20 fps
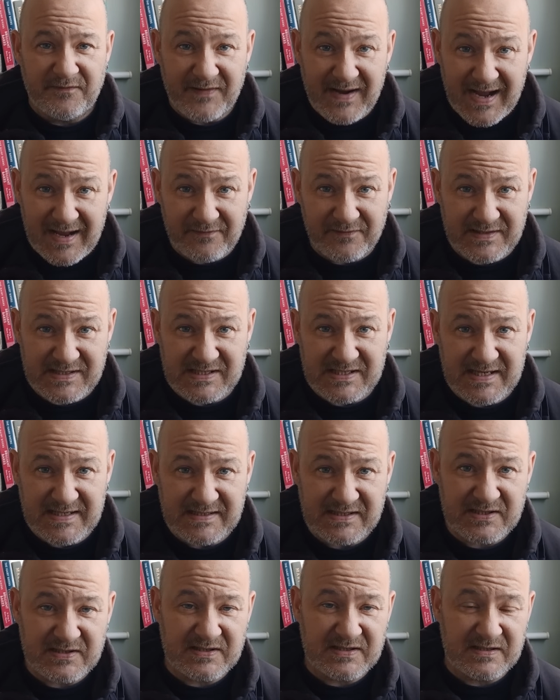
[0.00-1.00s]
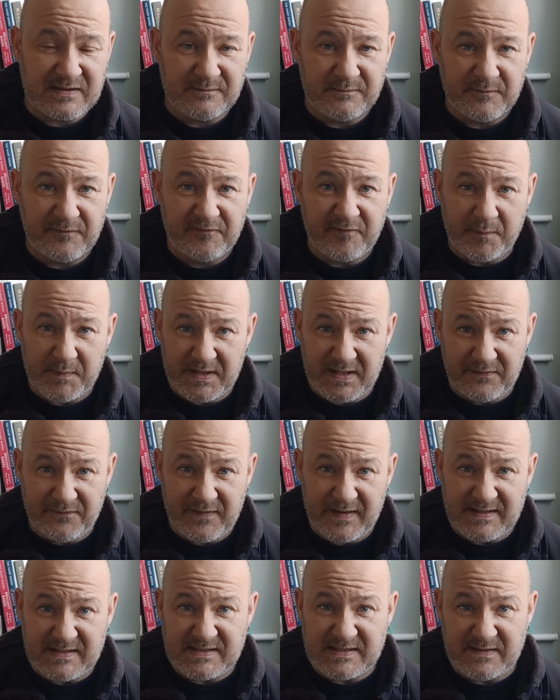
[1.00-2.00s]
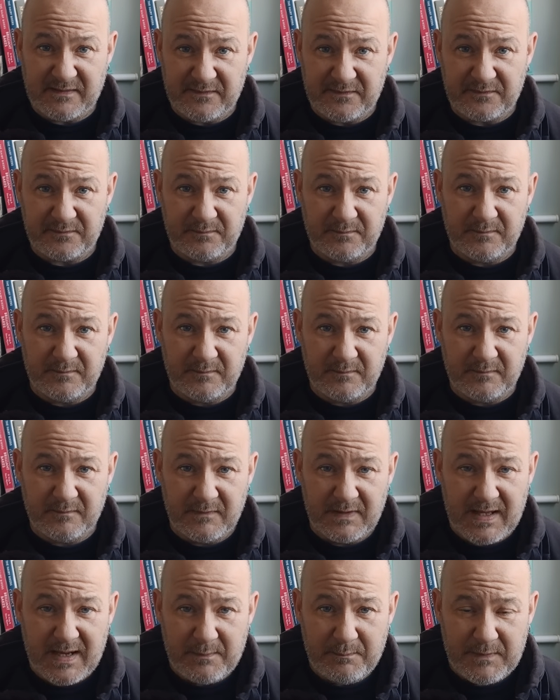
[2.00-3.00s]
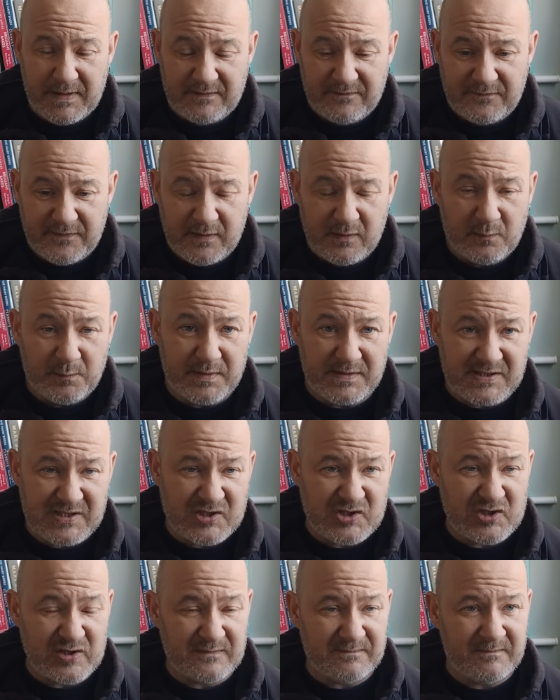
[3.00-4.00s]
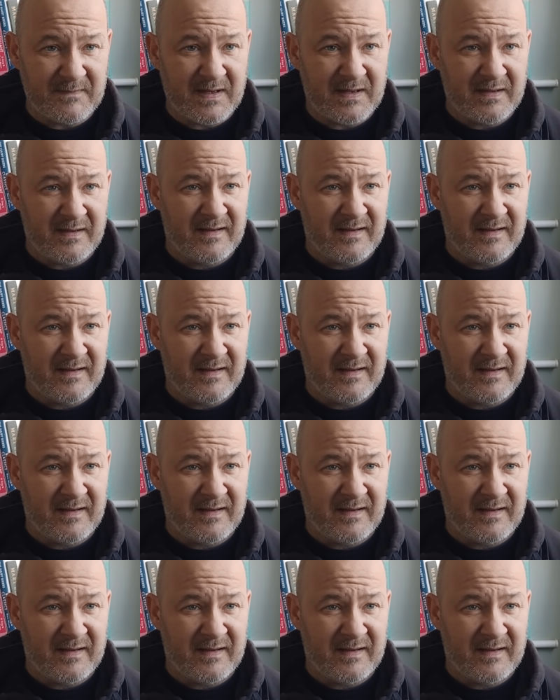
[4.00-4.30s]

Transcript: 5 assists from a defensive line midfield position.